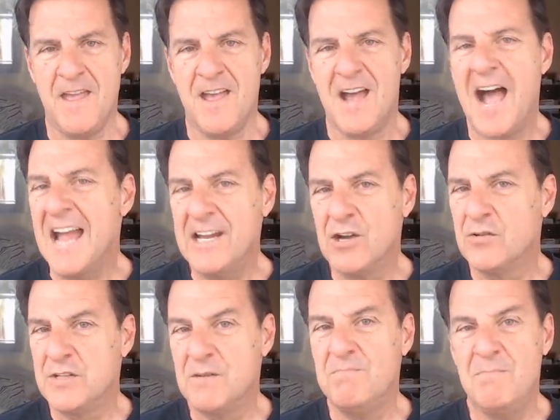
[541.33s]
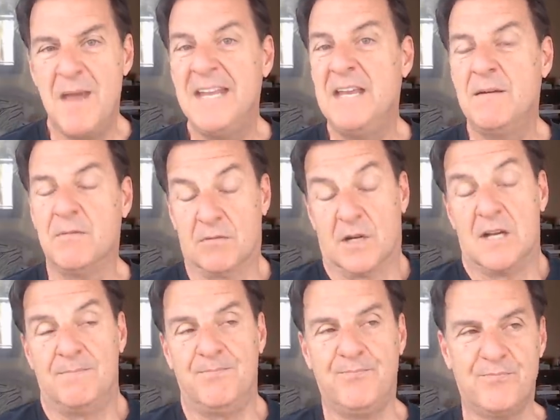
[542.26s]
I go to many,
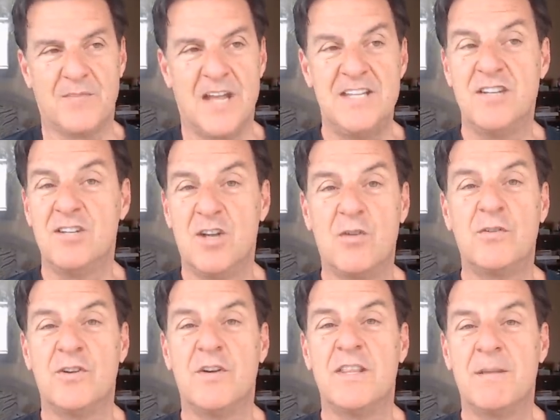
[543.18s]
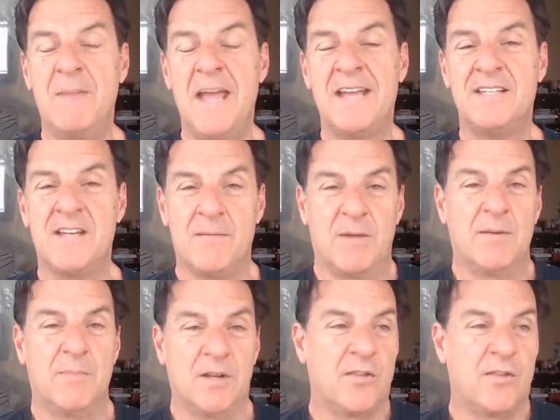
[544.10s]
well, I didn't go during the pandemic, but